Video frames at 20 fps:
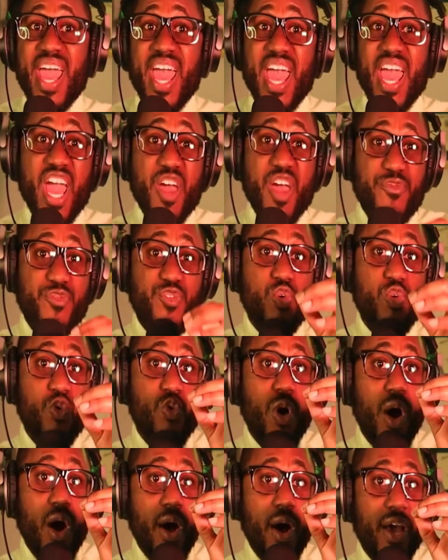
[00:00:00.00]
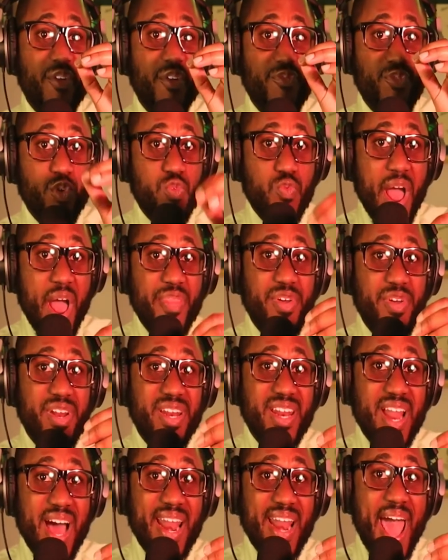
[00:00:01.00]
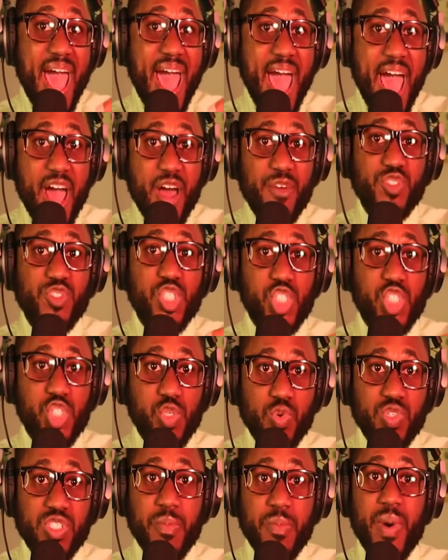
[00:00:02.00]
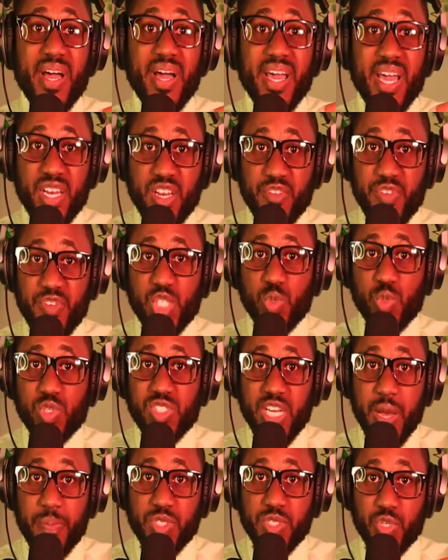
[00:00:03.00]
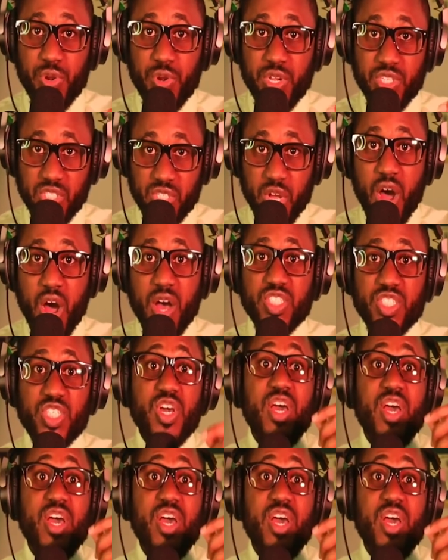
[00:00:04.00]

If you uh, if you'd rather not have to choose among individual cybersecurity stocks,